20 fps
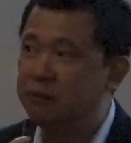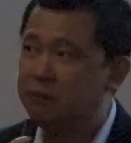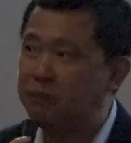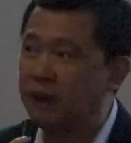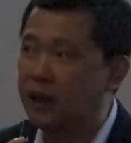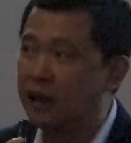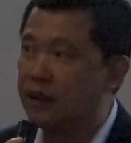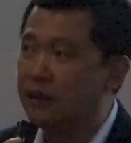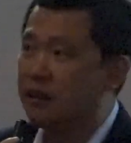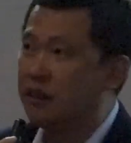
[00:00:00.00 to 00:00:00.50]

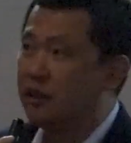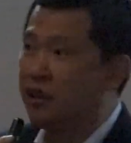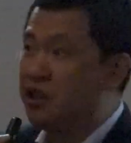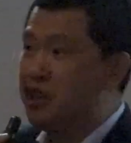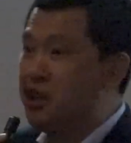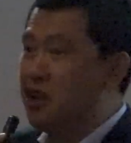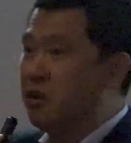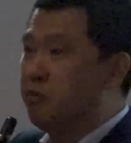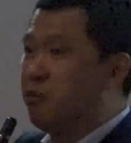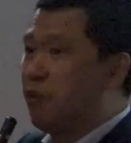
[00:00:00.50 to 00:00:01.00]
That the
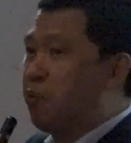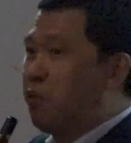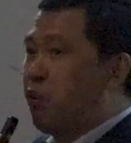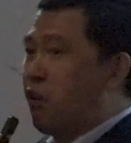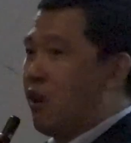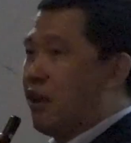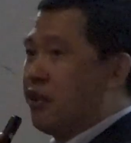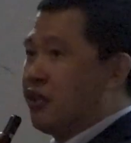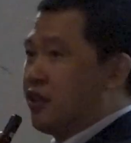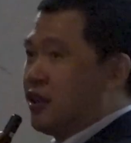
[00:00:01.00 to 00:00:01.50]
Nobel
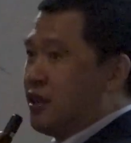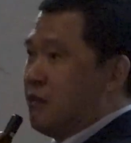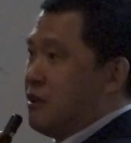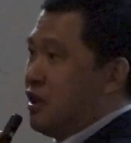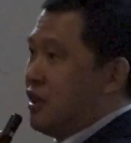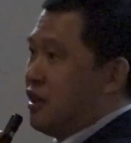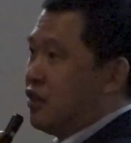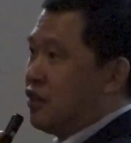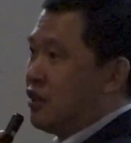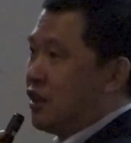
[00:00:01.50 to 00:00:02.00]
Prize
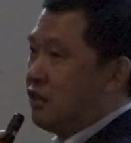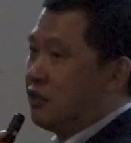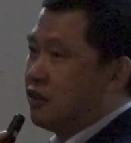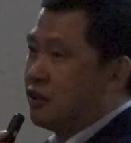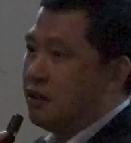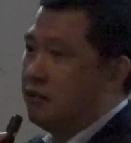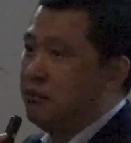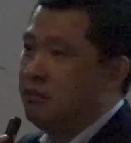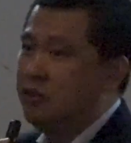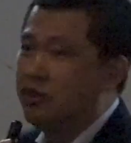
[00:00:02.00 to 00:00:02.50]
Committee told
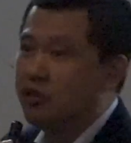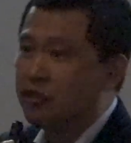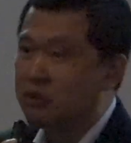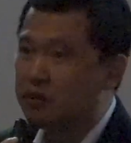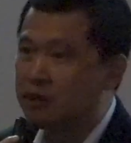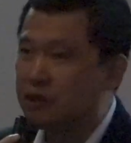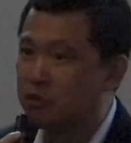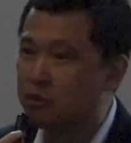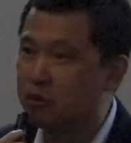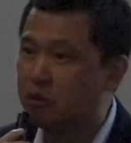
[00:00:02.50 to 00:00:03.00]
them
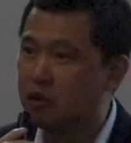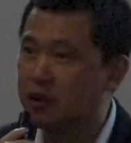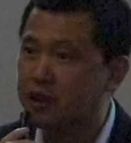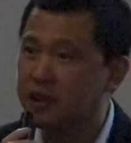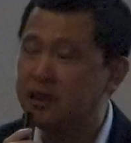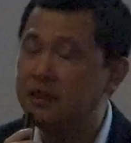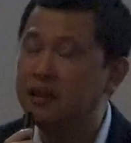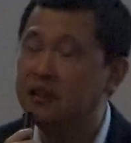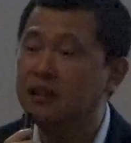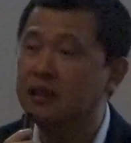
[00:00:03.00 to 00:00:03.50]
through the
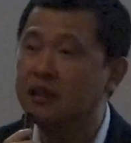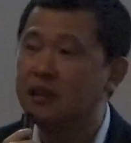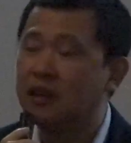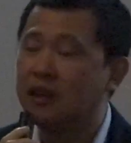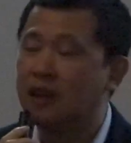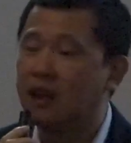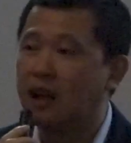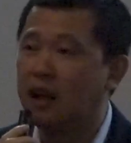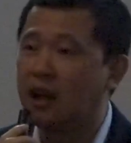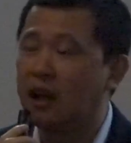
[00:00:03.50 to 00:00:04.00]
avoiding
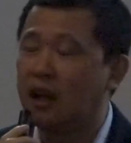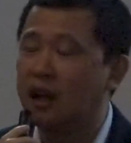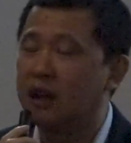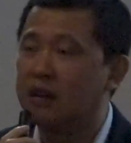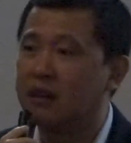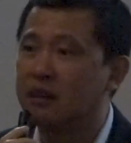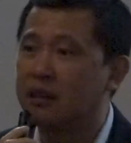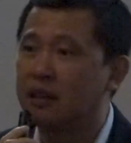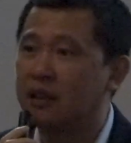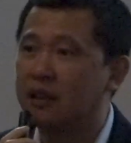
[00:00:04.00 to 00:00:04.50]

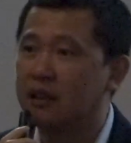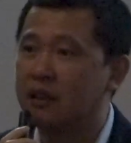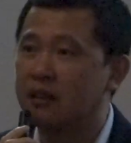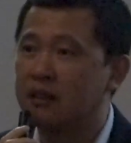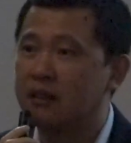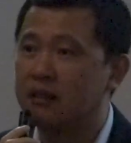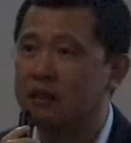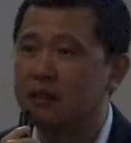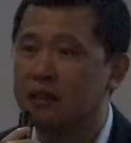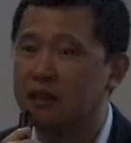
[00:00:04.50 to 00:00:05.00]

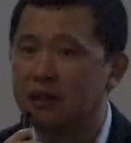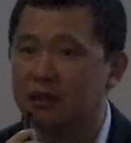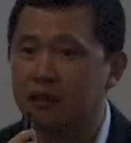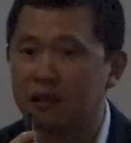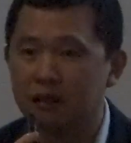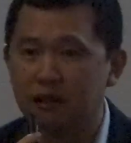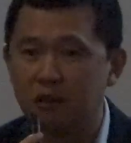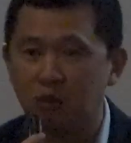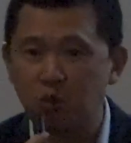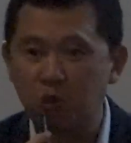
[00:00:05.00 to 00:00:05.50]

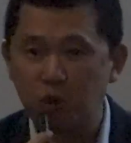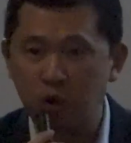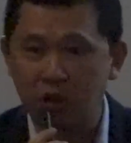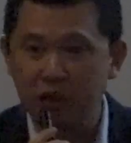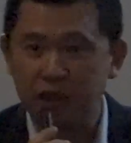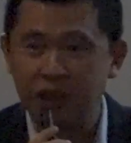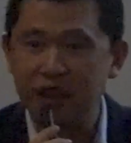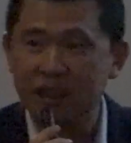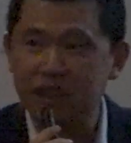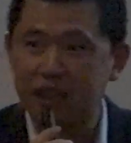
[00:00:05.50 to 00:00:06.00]
the
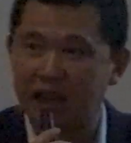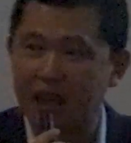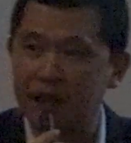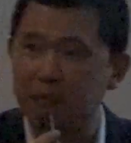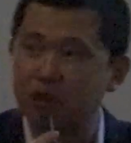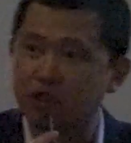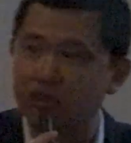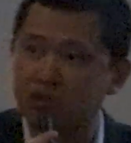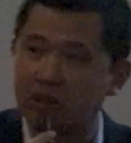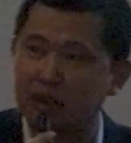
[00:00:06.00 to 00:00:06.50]
word in
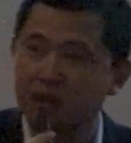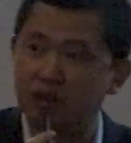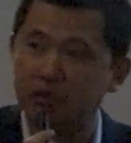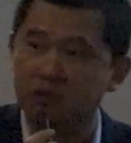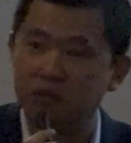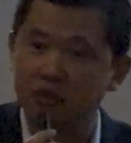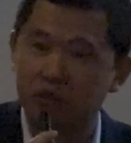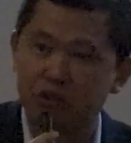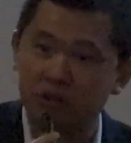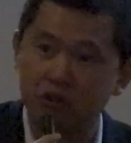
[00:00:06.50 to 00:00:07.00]
chemistry to